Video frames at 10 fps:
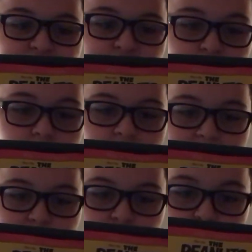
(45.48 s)
of Charles
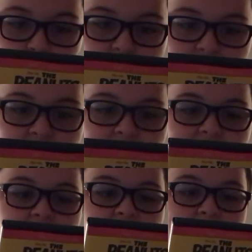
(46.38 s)
M. Schulz
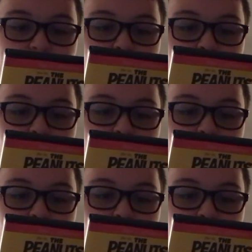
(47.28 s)
and the